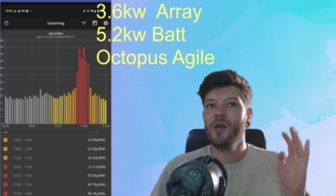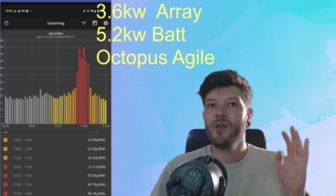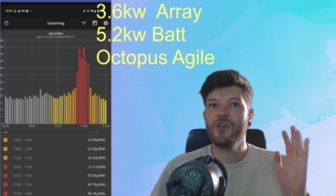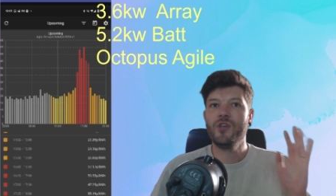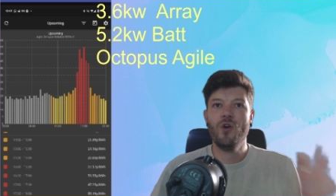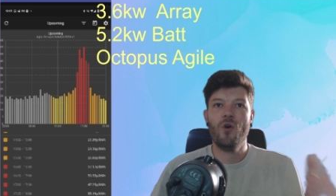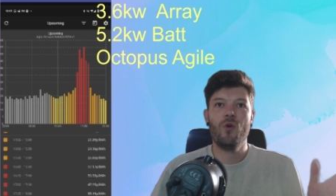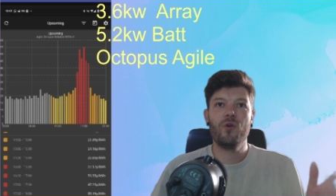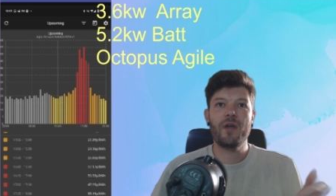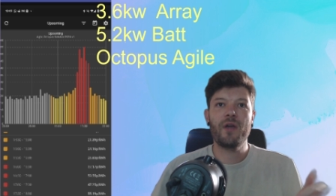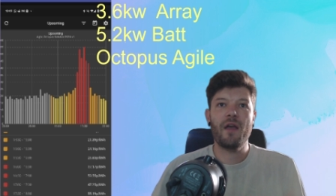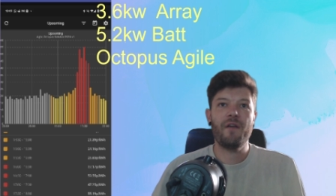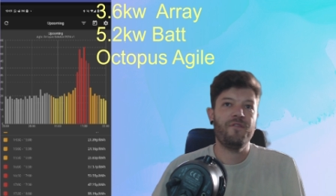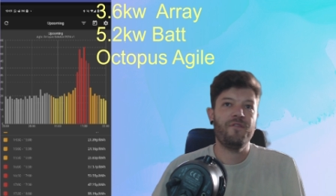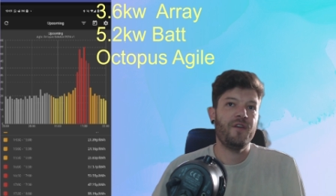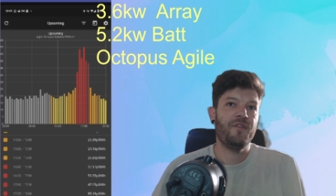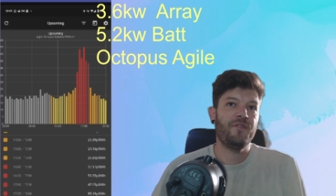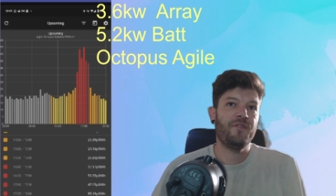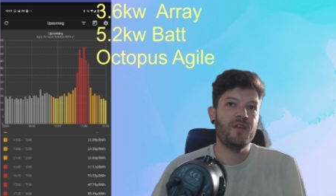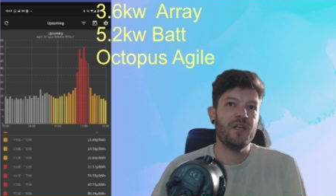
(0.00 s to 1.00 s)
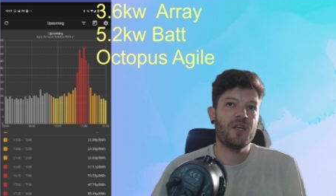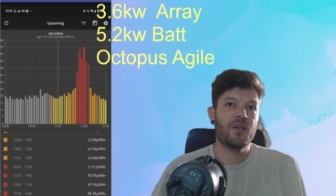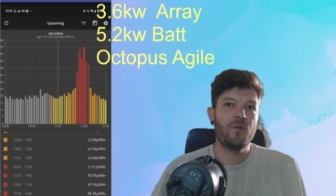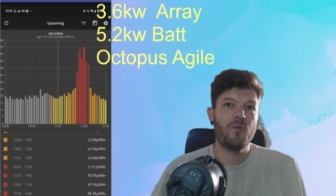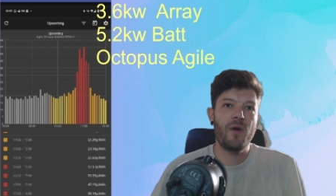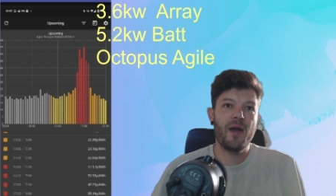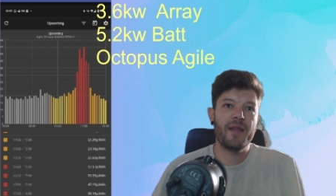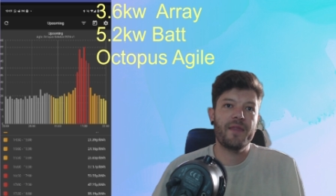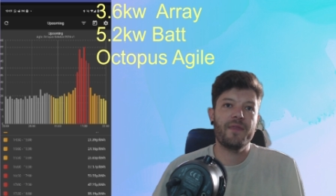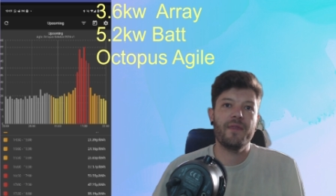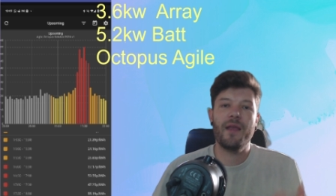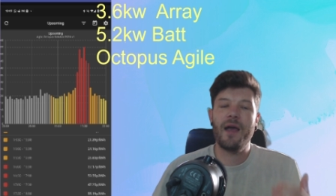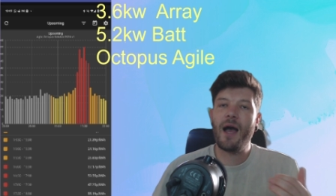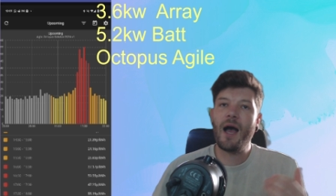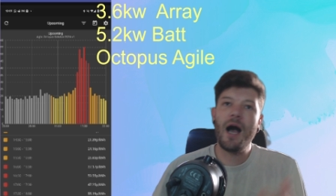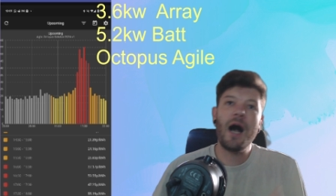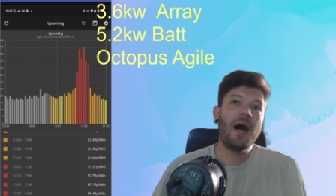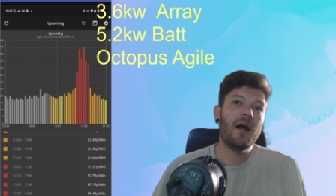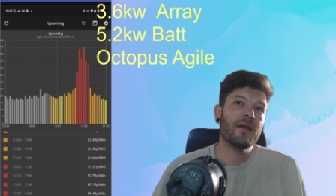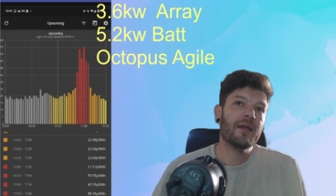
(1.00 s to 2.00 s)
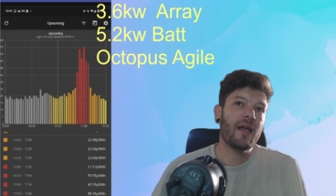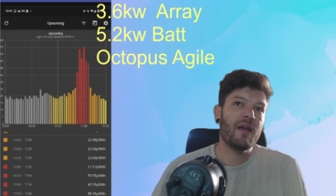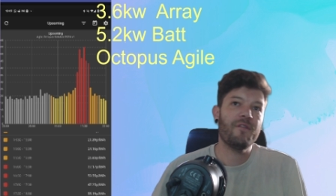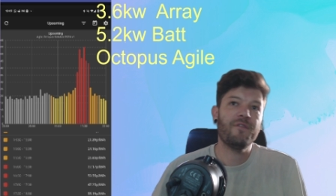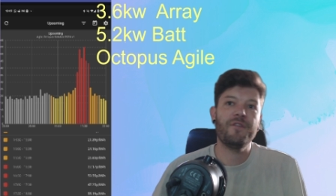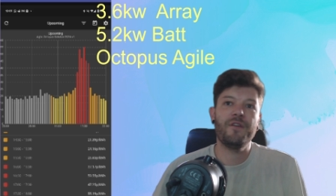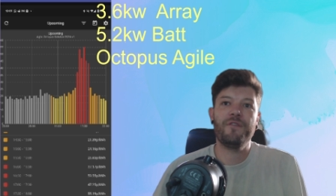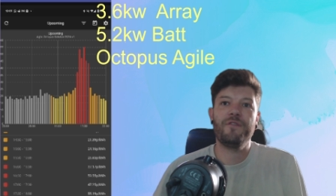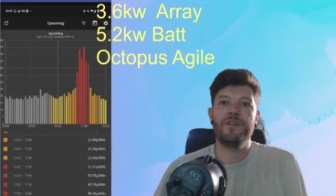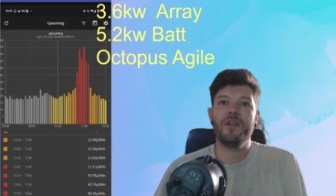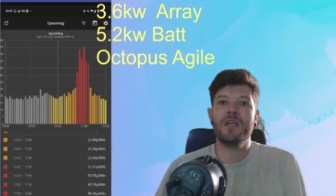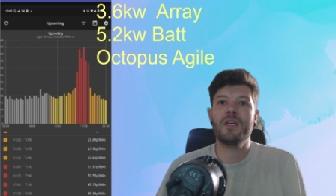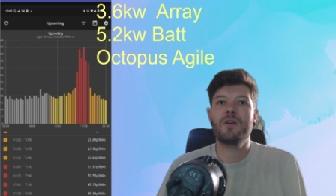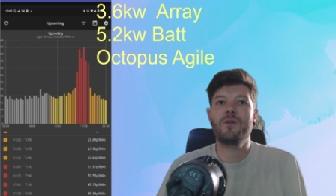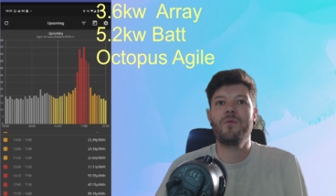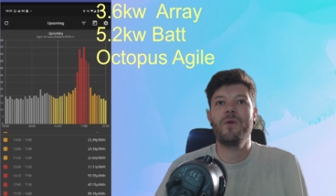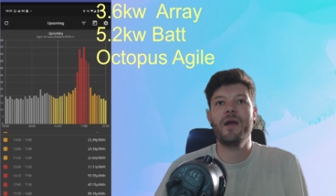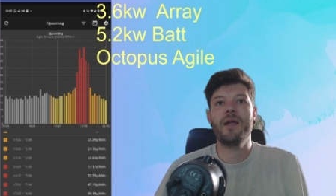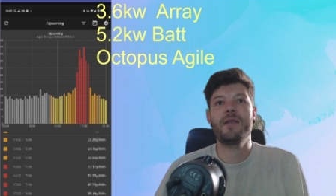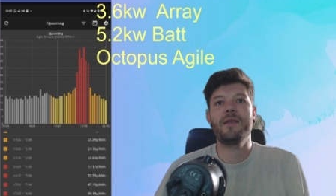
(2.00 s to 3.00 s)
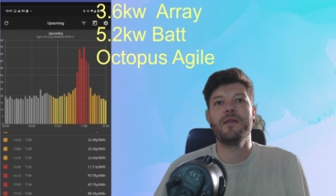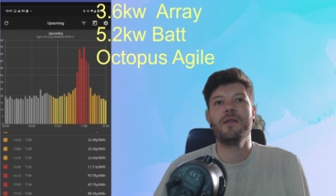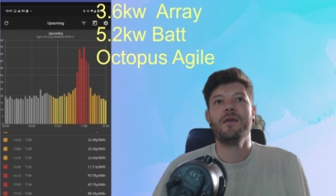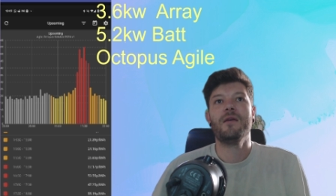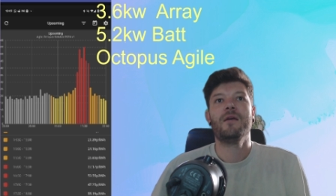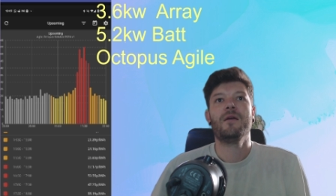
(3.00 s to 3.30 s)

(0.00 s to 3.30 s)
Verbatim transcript: You'll get 50 quid, I'll get 50 quid.